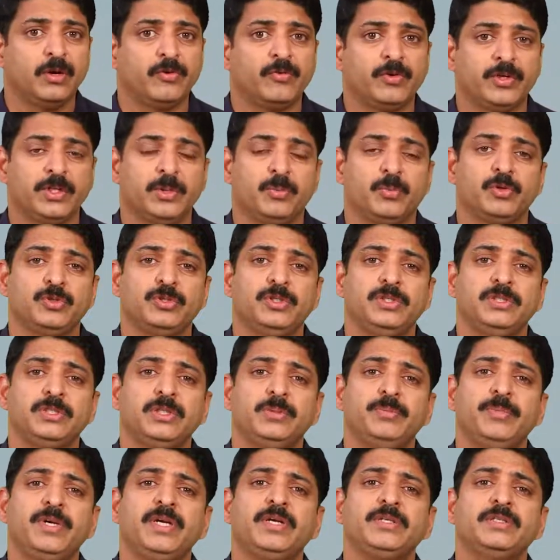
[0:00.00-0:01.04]
for the
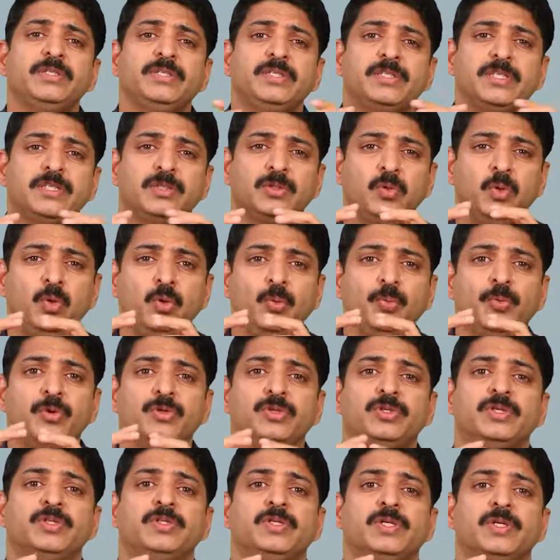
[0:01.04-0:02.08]
procedure, because it is a slow
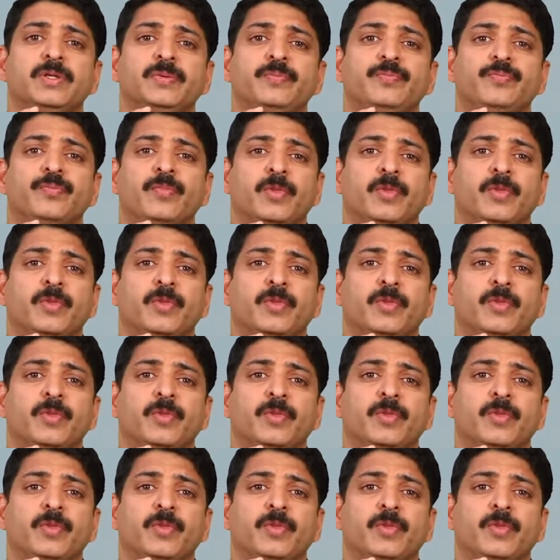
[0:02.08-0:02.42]
procedure.